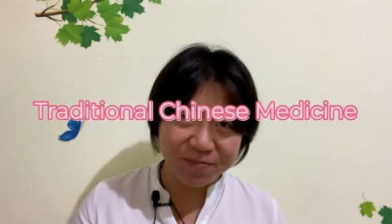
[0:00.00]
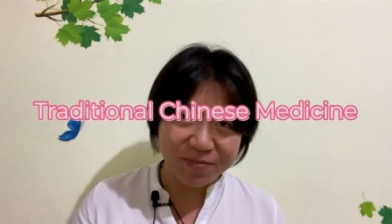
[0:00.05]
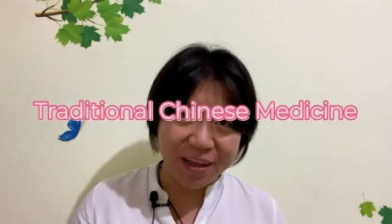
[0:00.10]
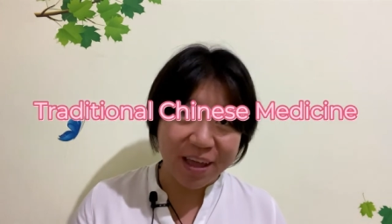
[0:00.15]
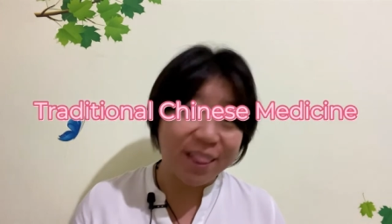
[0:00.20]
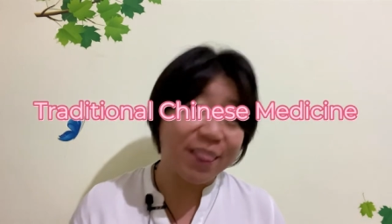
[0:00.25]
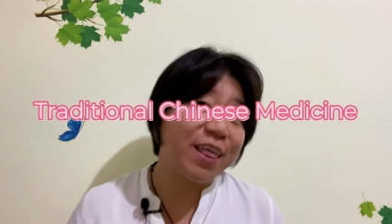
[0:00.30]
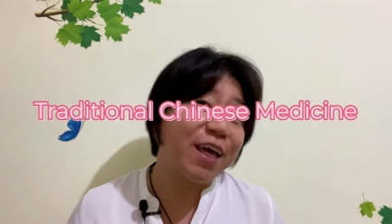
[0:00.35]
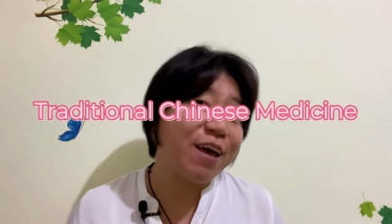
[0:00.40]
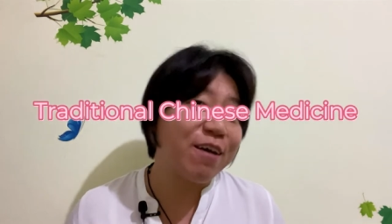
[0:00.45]

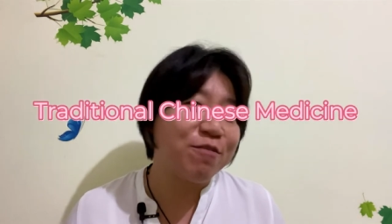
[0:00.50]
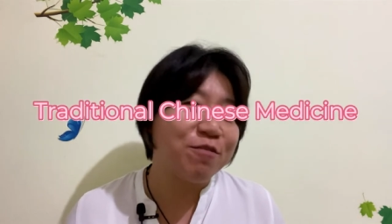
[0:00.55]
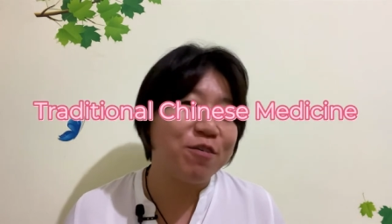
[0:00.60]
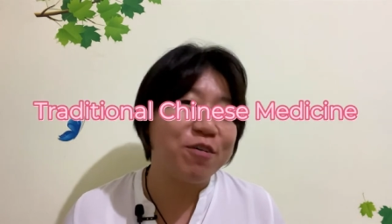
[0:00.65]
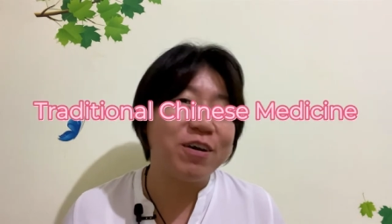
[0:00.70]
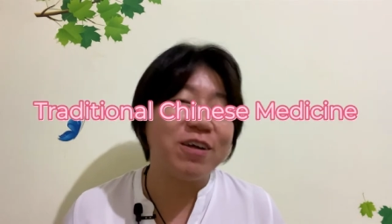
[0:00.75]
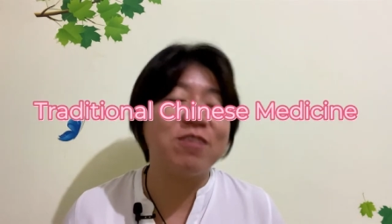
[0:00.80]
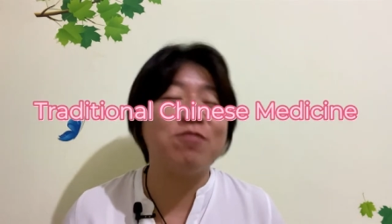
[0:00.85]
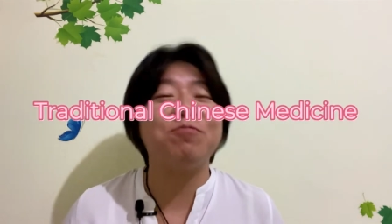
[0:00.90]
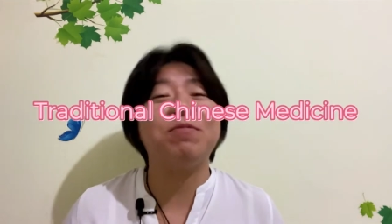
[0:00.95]
and
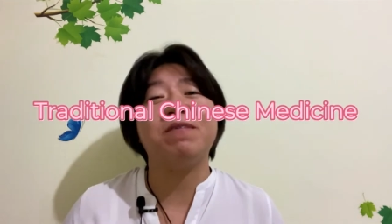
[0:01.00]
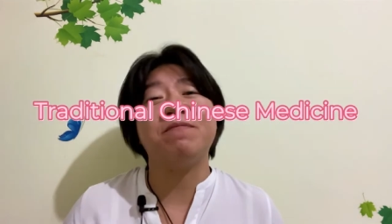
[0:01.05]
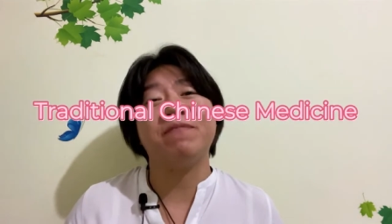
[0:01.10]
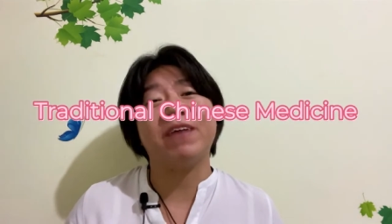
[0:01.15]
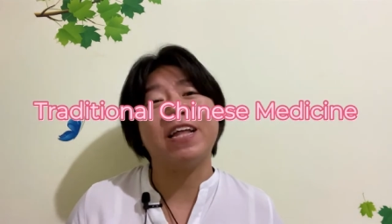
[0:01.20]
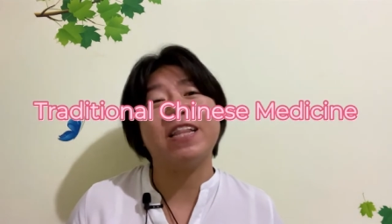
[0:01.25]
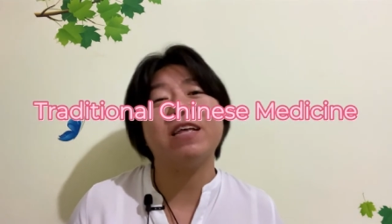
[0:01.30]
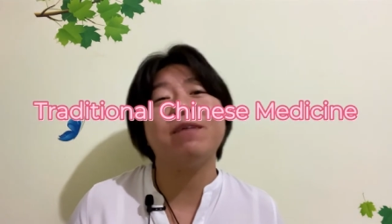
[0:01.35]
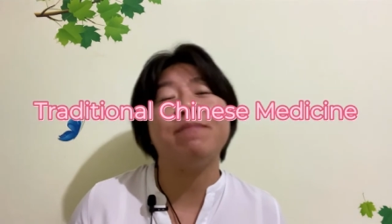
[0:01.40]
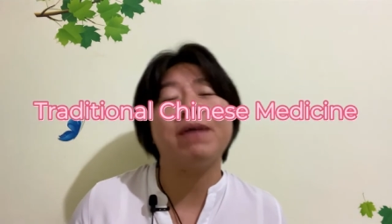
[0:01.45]
therefore it's
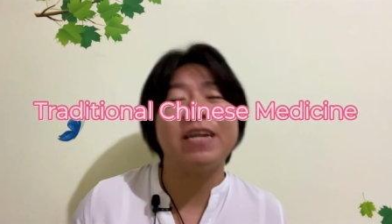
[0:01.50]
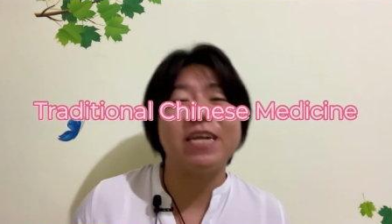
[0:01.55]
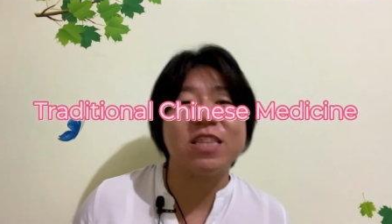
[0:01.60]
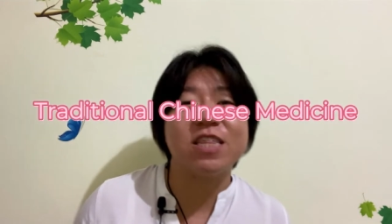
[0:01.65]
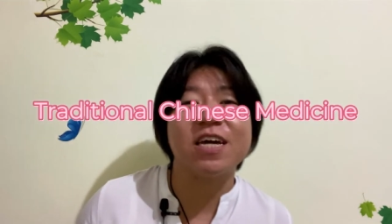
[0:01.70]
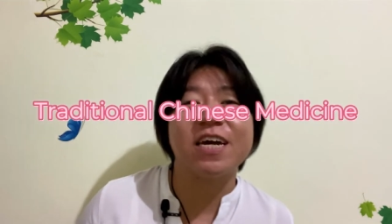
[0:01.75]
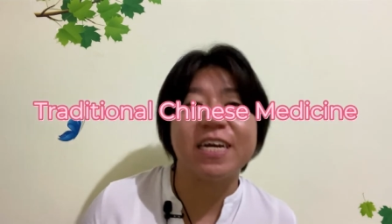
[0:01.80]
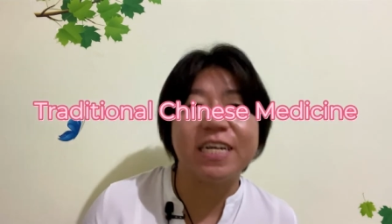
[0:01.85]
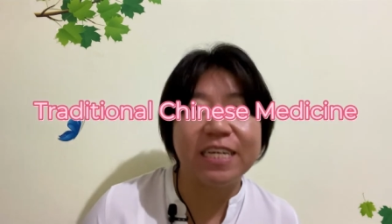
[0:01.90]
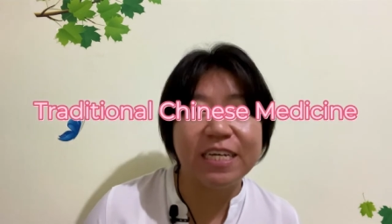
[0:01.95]
invented by the
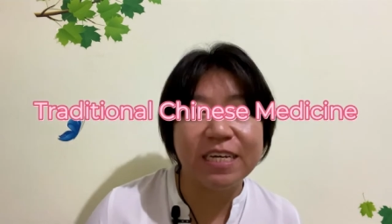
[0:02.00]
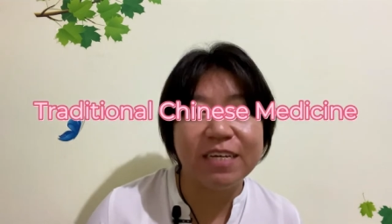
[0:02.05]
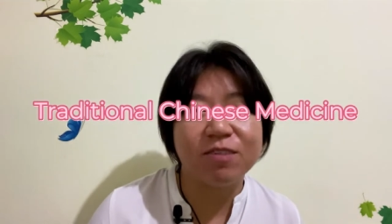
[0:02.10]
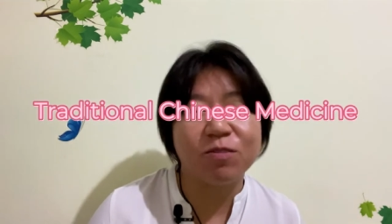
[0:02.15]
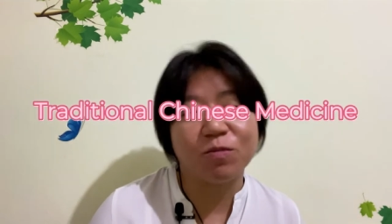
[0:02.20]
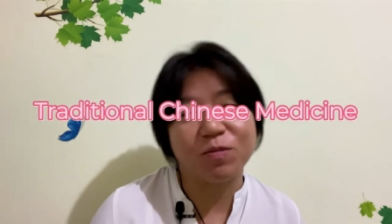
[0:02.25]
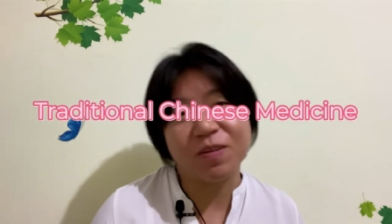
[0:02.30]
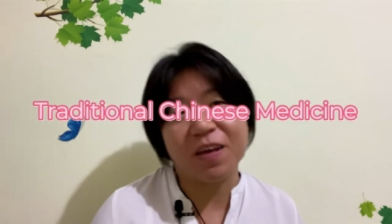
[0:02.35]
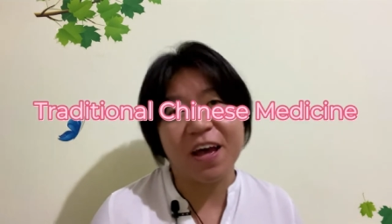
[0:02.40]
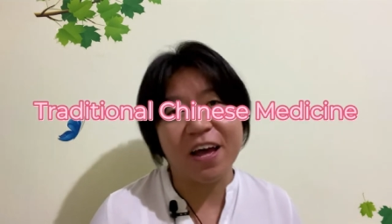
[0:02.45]
Chinese
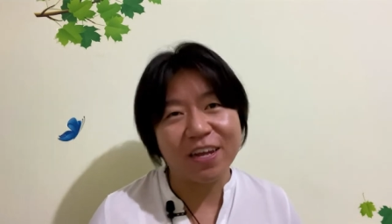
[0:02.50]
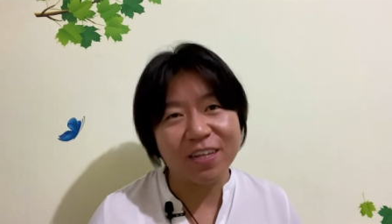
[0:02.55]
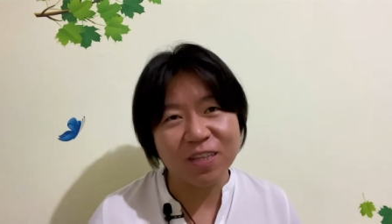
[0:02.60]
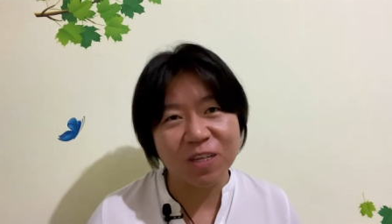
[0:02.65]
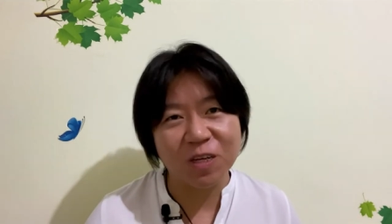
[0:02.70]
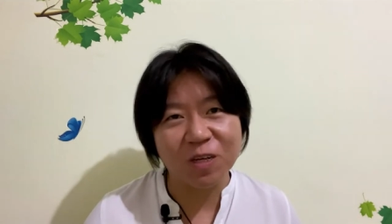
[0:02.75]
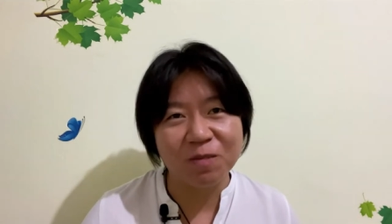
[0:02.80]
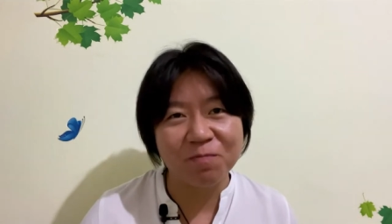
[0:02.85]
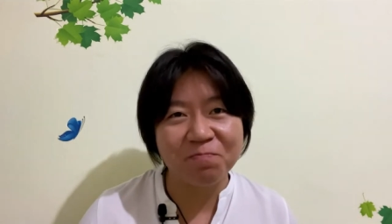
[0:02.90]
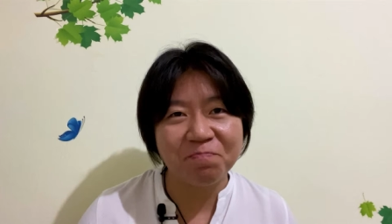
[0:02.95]

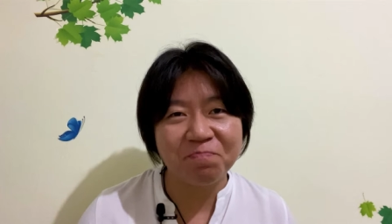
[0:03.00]
society.